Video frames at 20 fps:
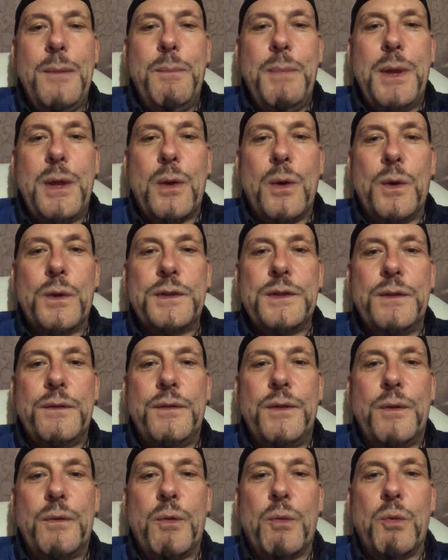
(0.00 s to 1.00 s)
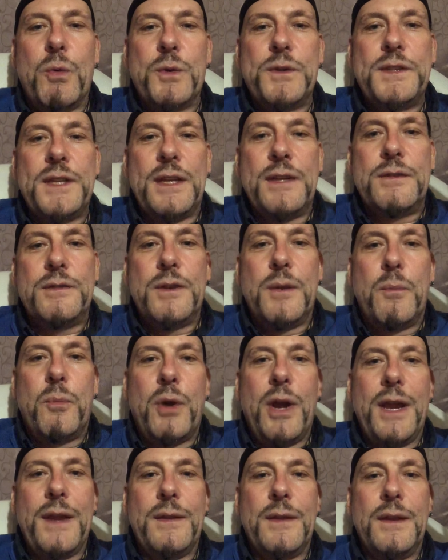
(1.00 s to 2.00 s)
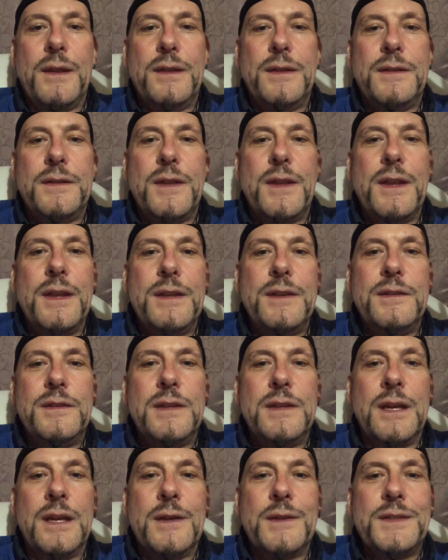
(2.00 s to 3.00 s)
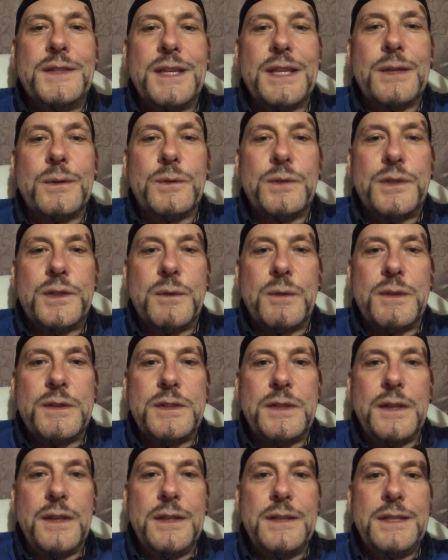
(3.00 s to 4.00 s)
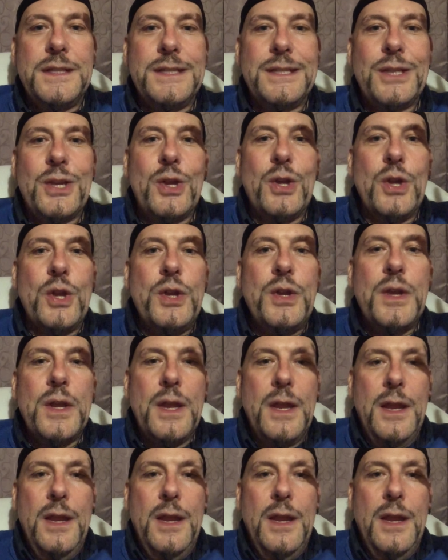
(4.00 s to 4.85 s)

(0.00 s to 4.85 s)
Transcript: because of the reward center in the brain that signals to us that this is good,